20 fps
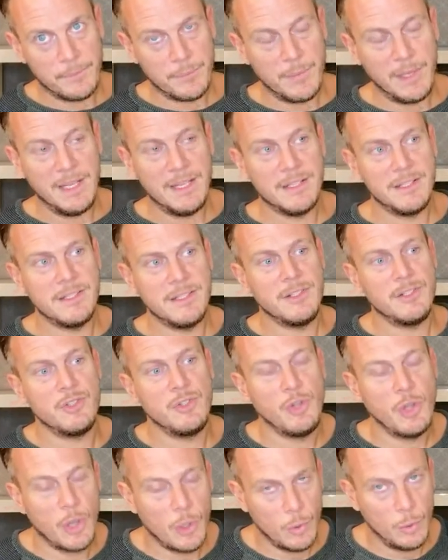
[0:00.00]
because there's
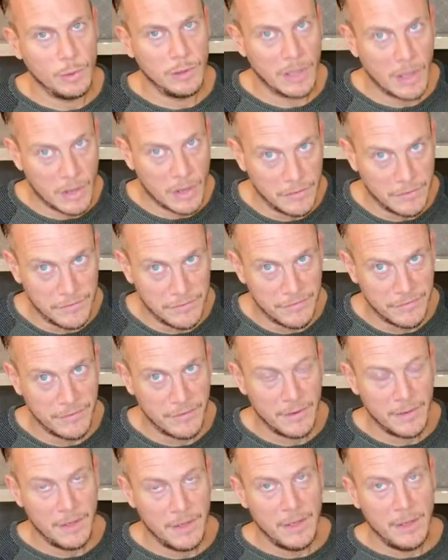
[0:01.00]
no love
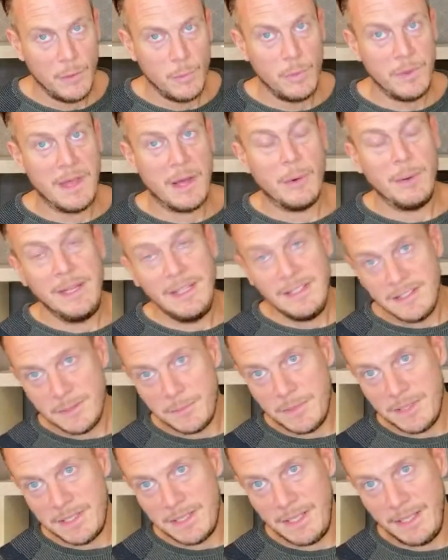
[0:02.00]
without
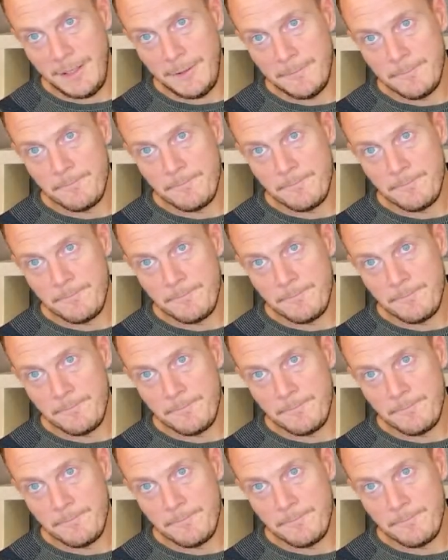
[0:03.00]
intimacy.